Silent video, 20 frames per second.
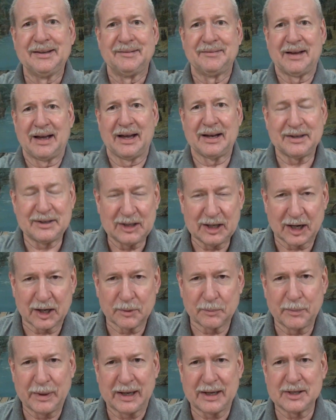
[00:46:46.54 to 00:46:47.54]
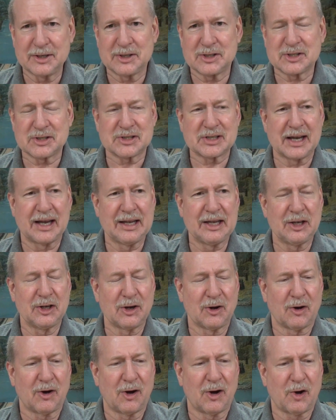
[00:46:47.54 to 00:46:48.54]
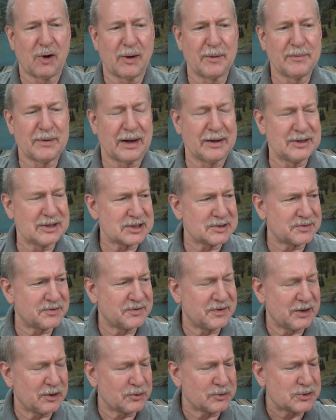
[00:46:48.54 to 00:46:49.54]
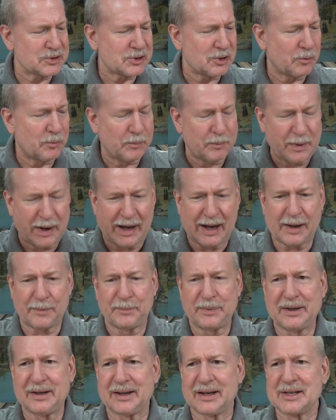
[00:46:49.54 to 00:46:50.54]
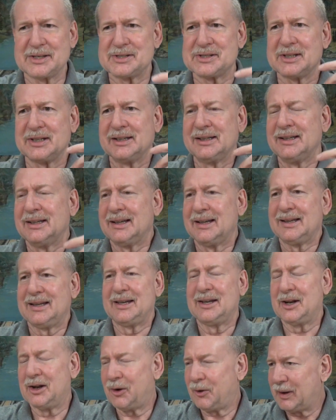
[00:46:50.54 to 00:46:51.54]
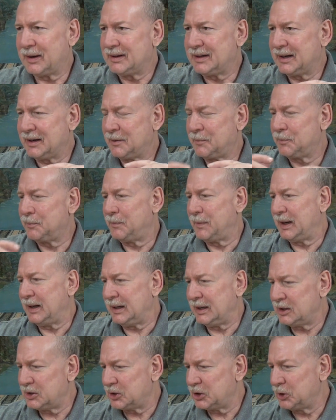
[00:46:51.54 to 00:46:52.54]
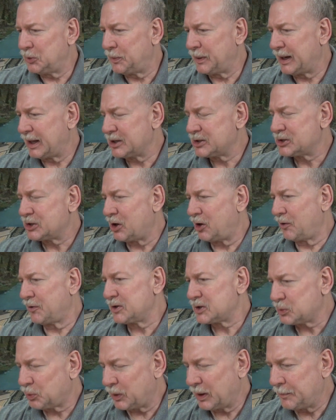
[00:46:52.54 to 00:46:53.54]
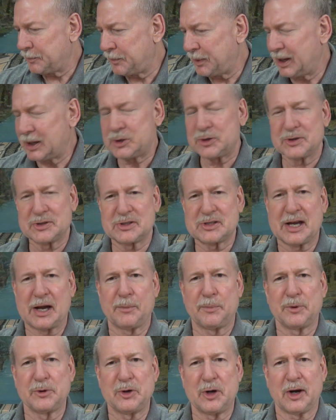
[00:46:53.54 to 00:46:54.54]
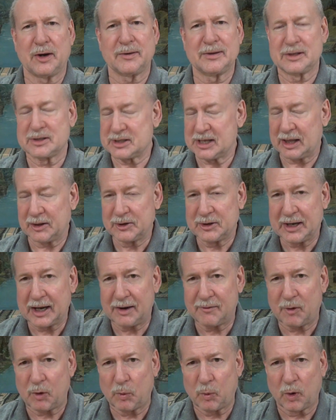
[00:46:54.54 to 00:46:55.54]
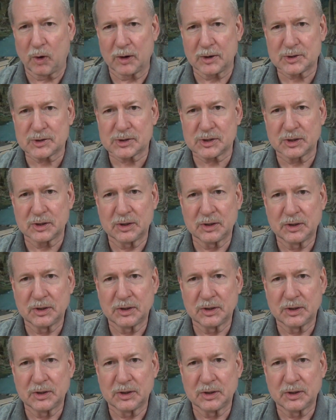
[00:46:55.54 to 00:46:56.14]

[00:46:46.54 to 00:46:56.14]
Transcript: Had young men say, you know, oh, I, I just feel so bad because you know, I didn't mean to, but I saw this one picture. This is how pornography, this is how the devil works.